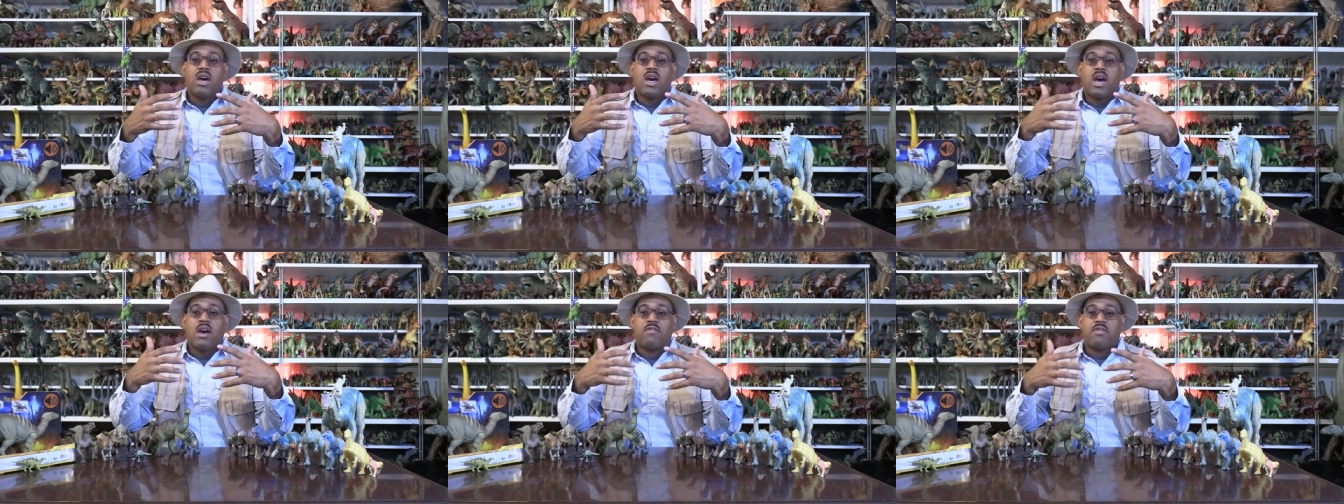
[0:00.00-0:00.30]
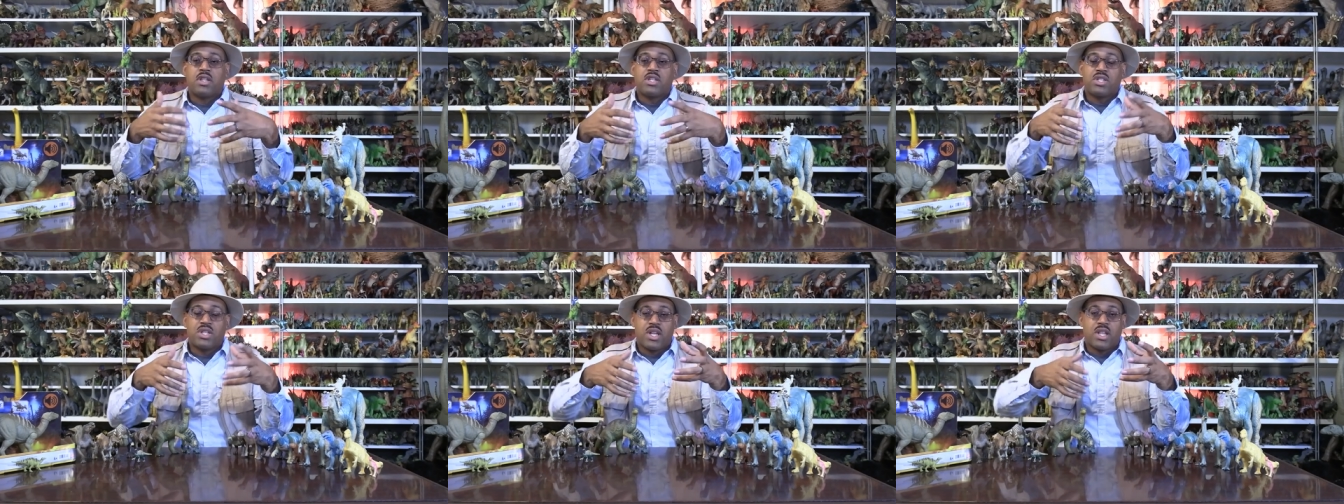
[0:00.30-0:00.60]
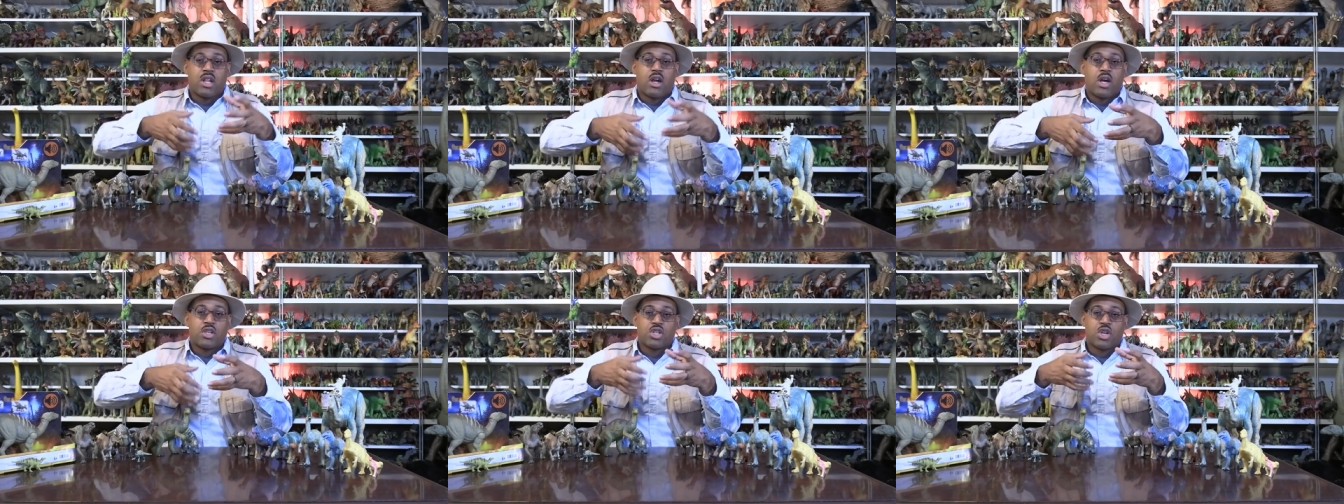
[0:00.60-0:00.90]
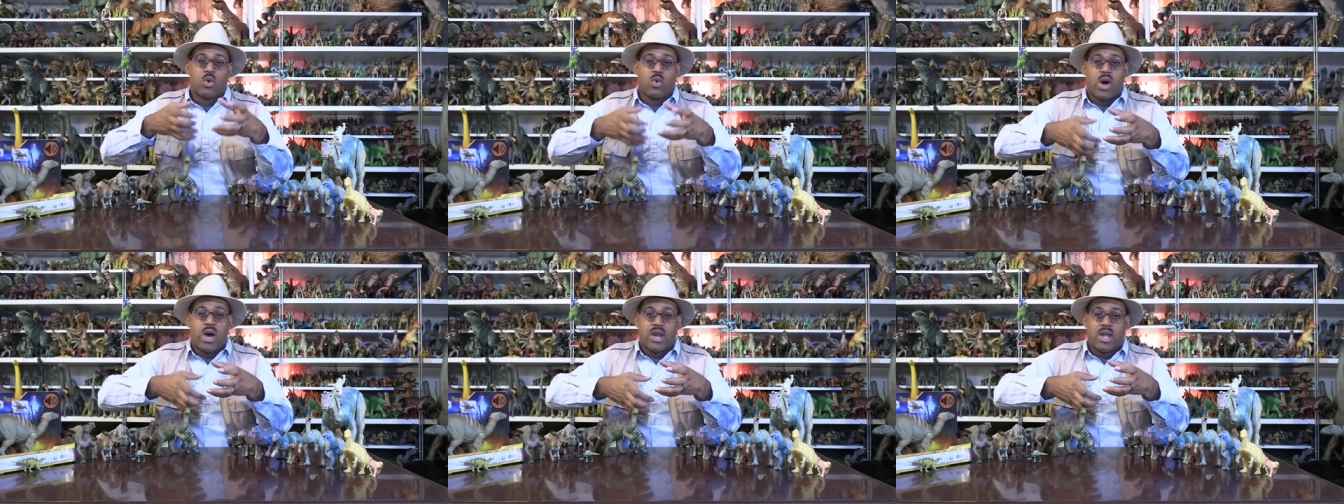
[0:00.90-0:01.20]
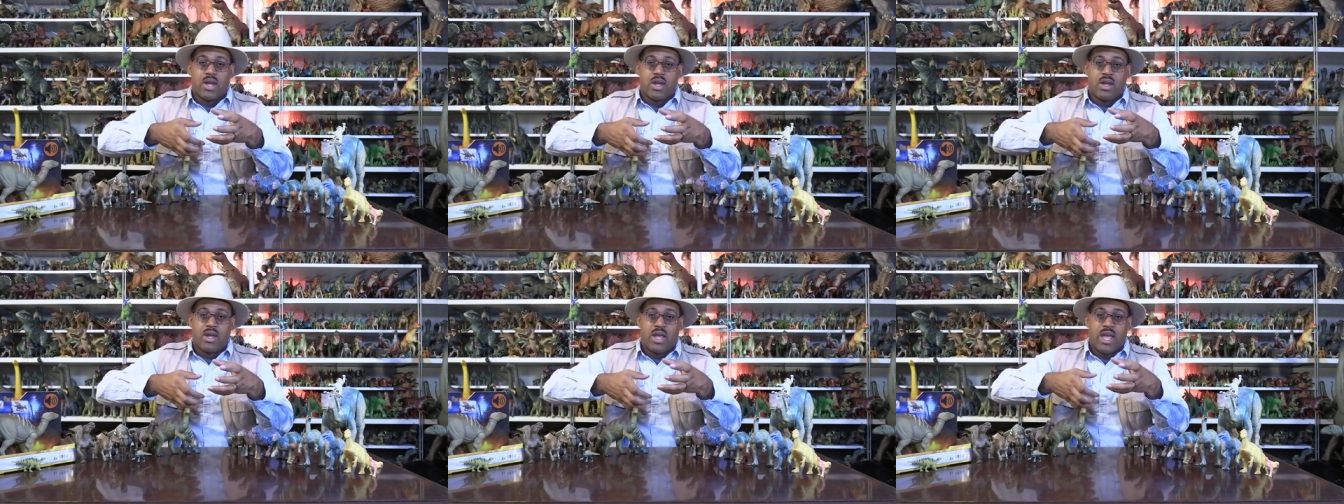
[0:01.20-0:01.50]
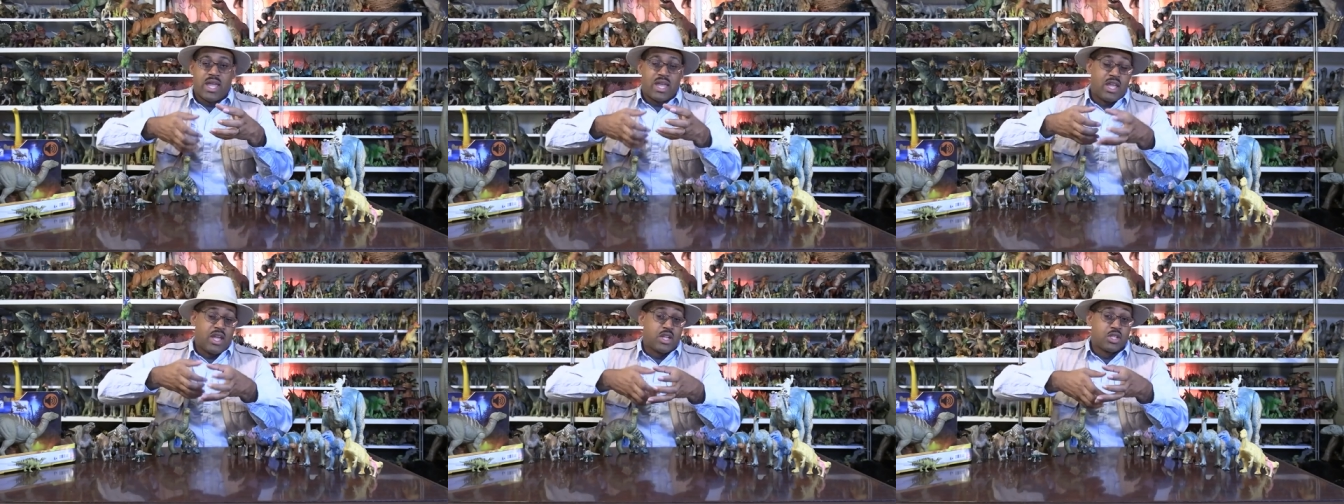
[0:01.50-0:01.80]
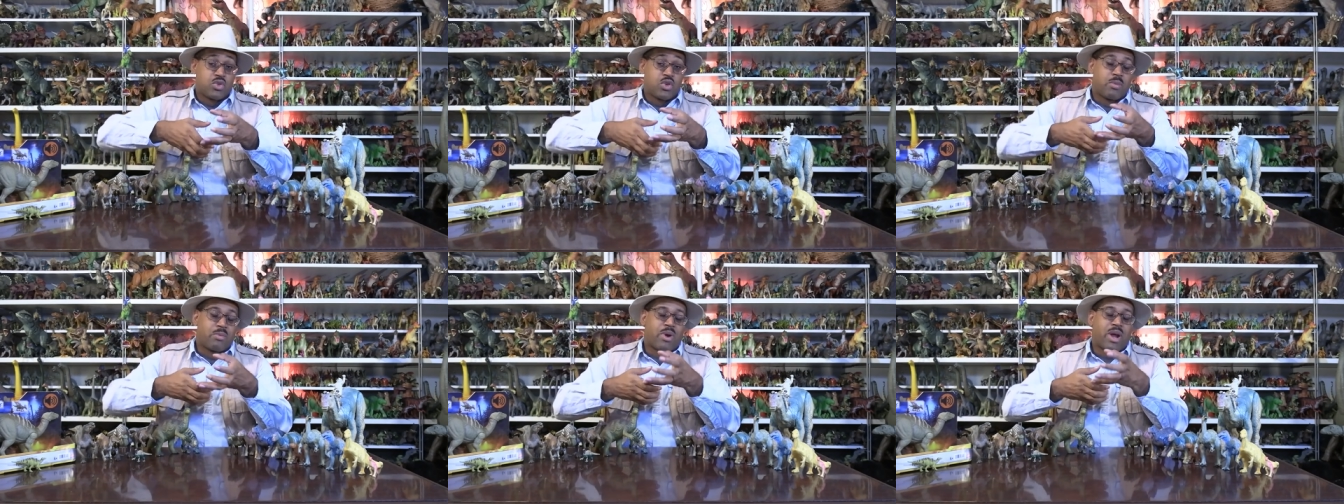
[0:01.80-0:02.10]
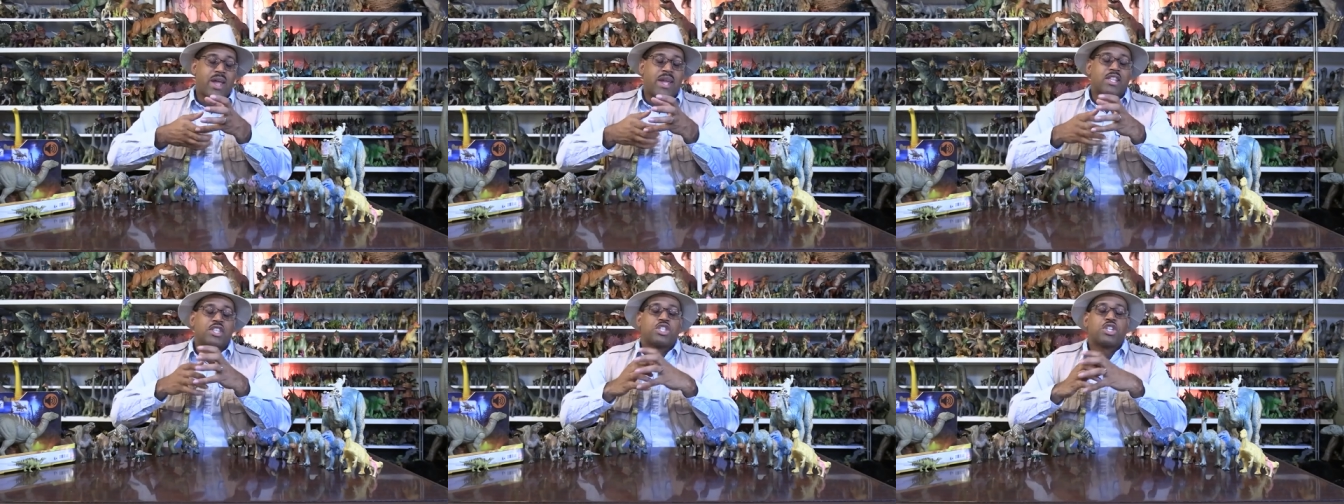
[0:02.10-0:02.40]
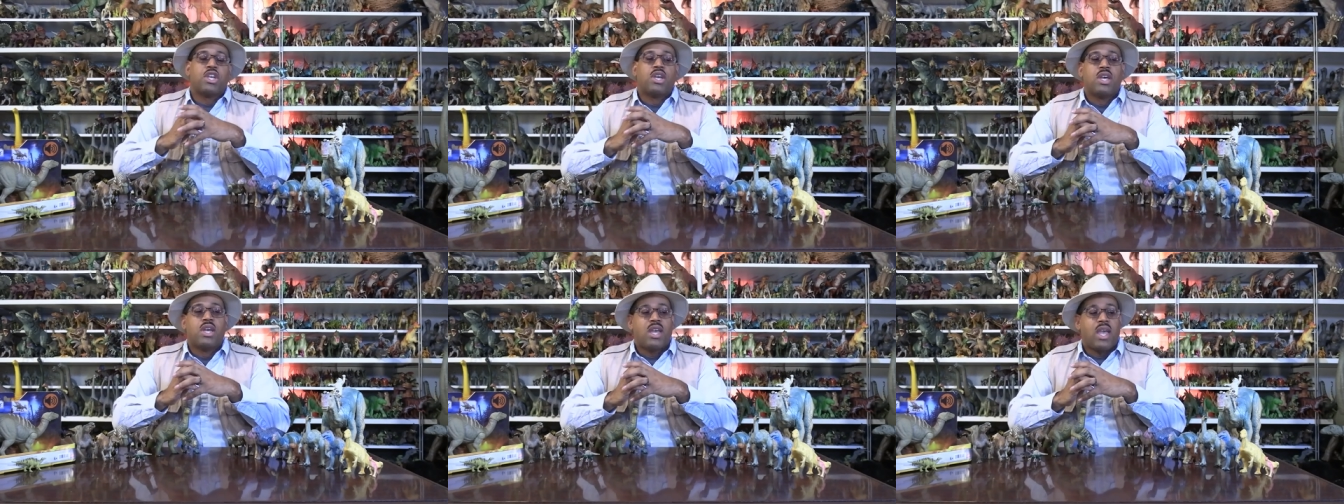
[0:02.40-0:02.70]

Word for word: of a large iguana hanging onto a branch,